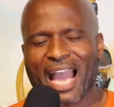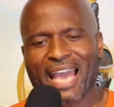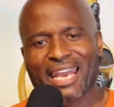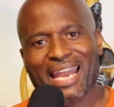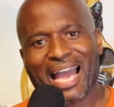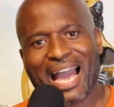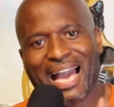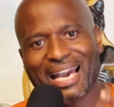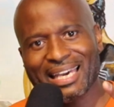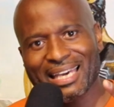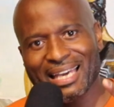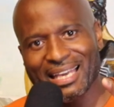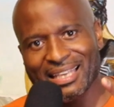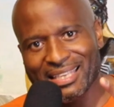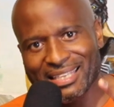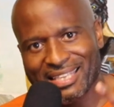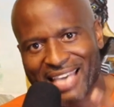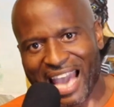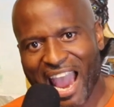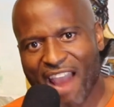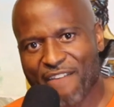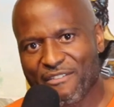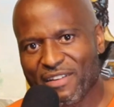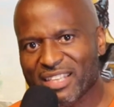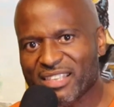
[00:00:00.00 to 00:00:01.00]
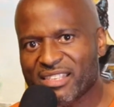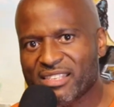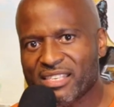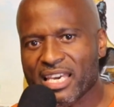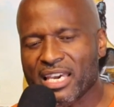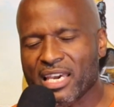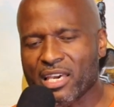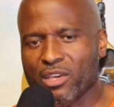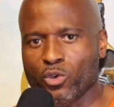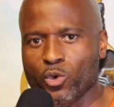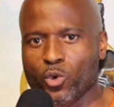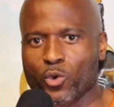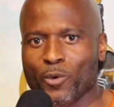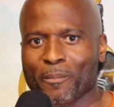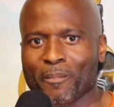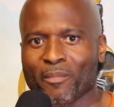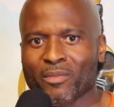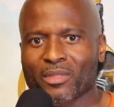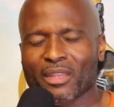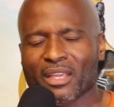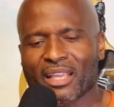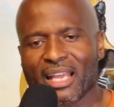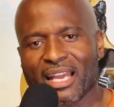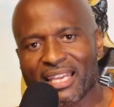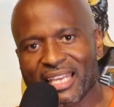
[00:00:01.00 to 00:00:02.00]
And I can guarantee you
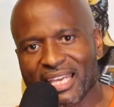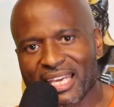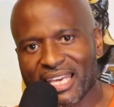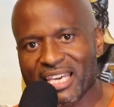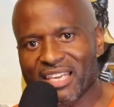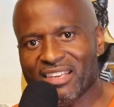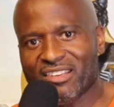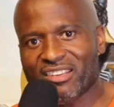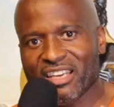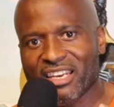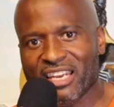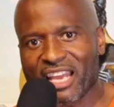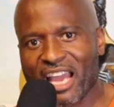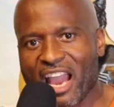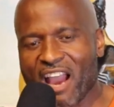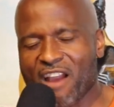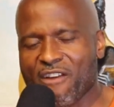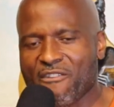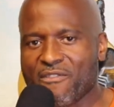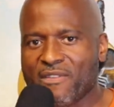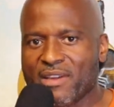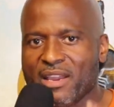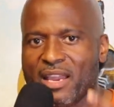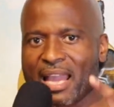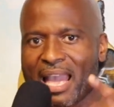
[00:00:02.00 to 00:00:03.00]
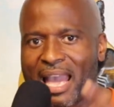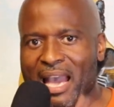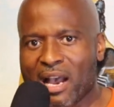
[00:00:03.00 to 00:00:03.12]
that each and every